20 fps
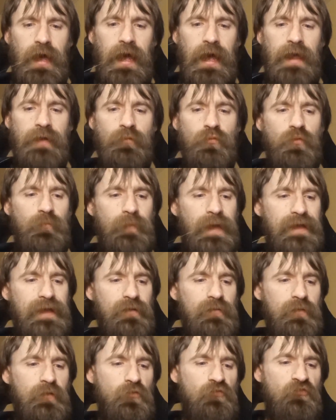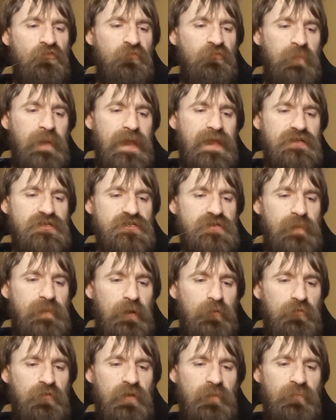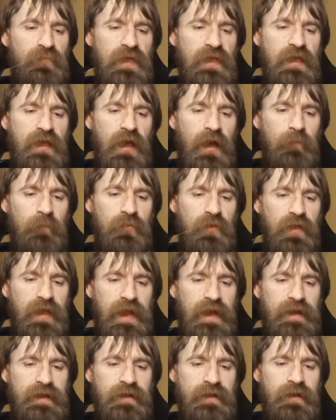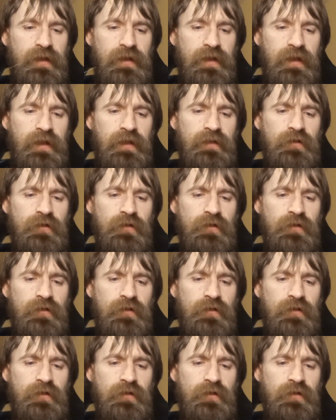I will make a little speech about something complicated and